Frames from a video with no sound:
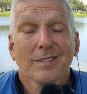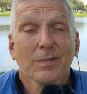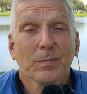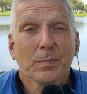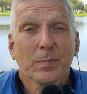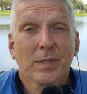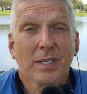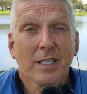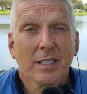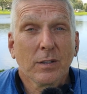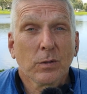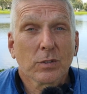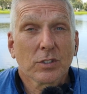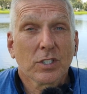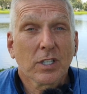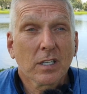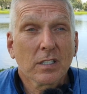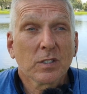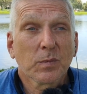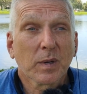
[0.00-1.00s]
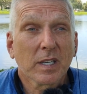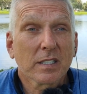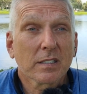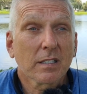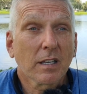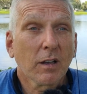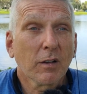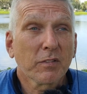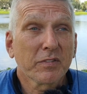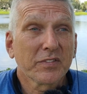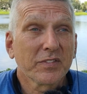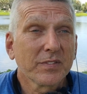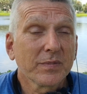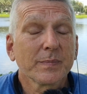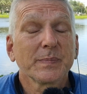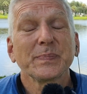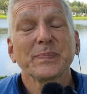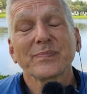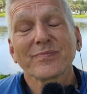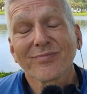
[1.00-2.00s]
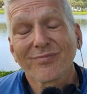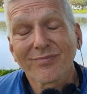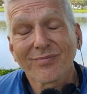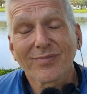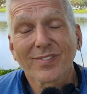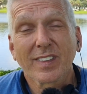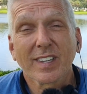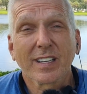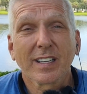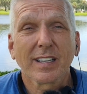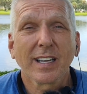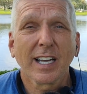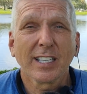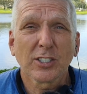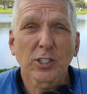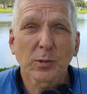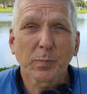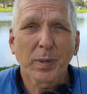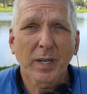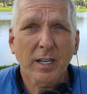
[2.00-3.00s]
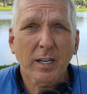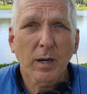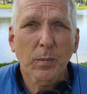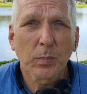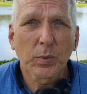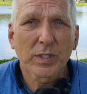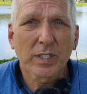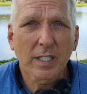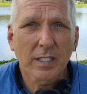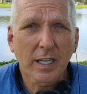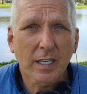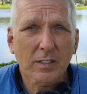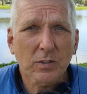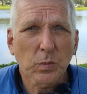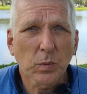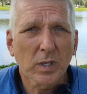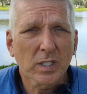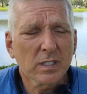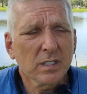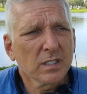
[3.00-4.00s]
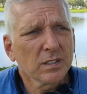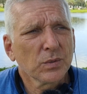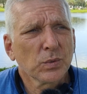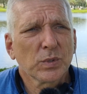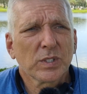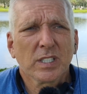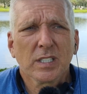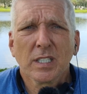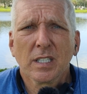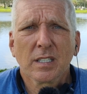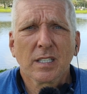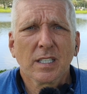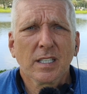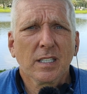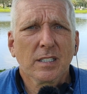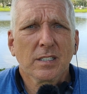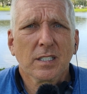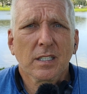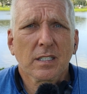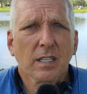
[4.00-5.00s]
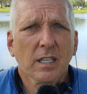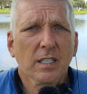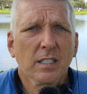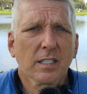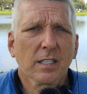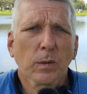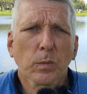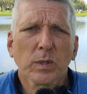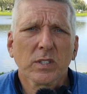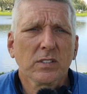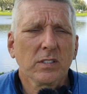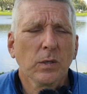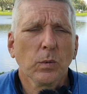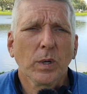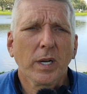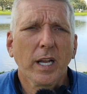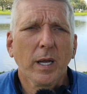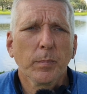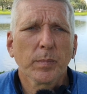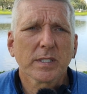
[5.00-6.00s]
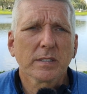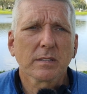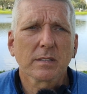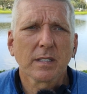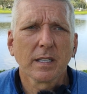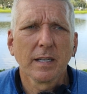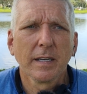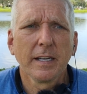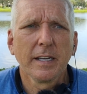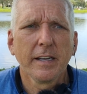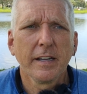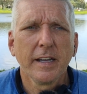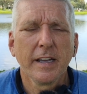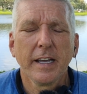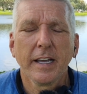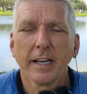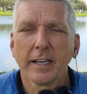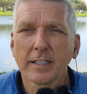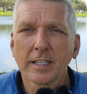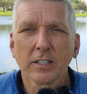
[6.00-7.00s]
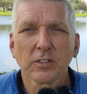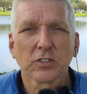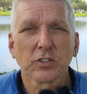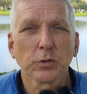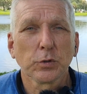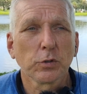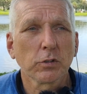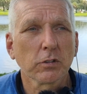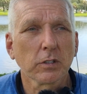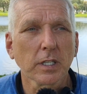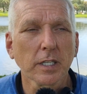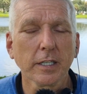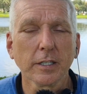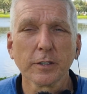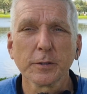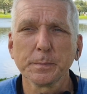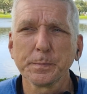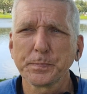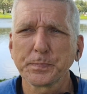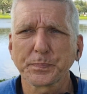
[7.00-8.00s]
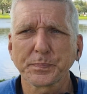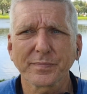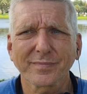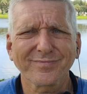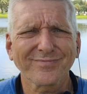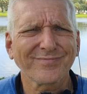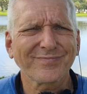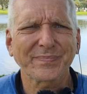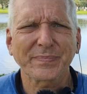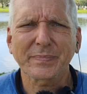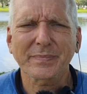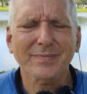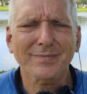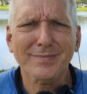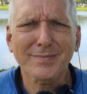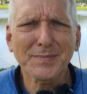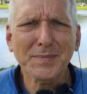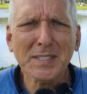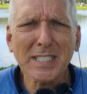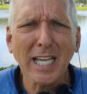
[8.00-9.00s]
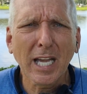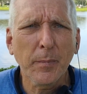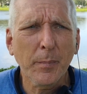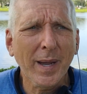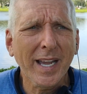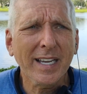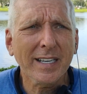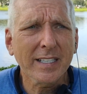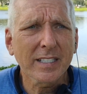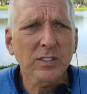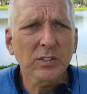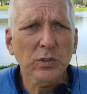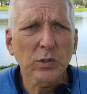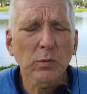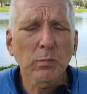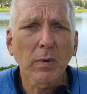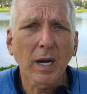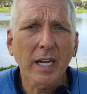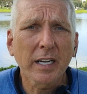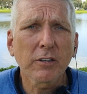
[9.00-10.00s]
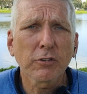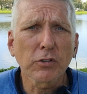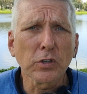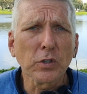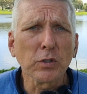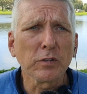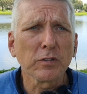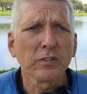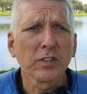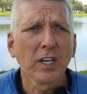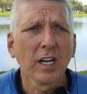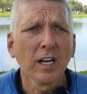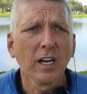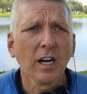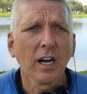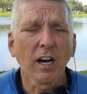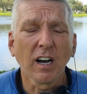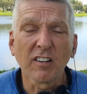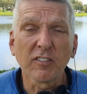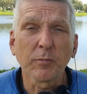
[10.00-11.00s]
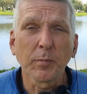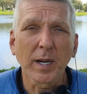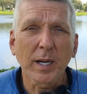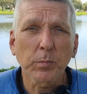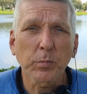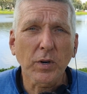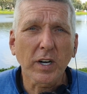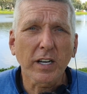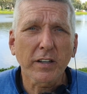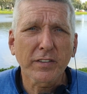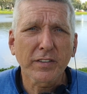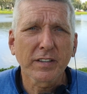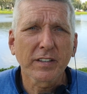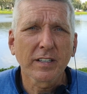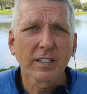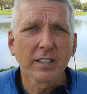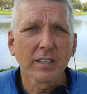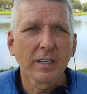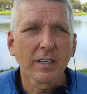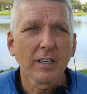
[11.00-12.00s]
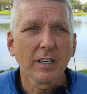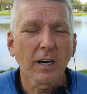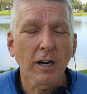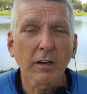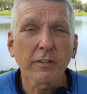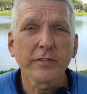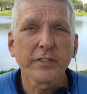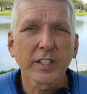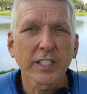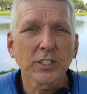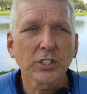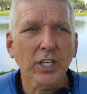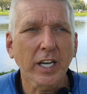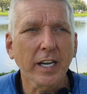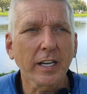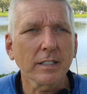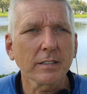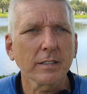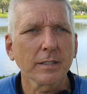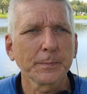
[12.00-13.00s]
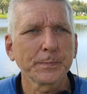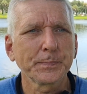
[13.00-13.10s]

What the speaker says: But I don't judge myself. I just pick up with the next one, with the ariachika, and we see what happens. And then sooner or later, I'm back into my groove of my breath, of the chant.